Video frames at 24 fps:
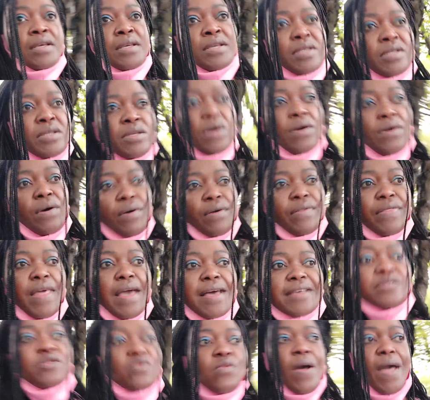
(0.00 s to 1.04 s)
So
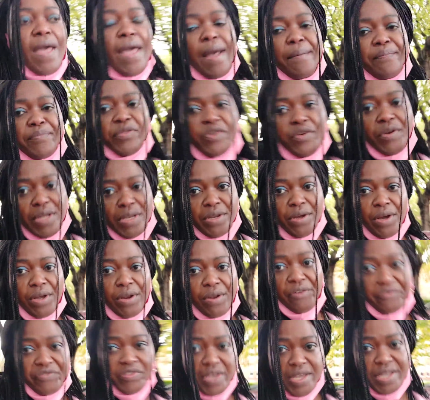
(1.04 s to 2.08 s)
that's why I'm doing all
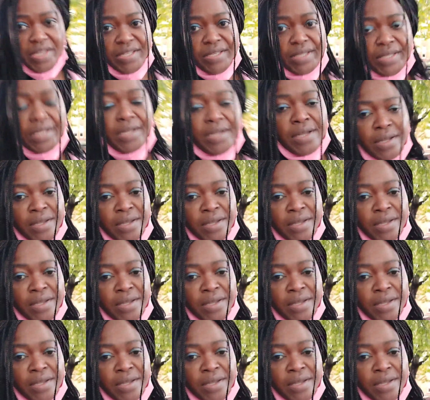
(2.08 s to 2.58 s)
of this.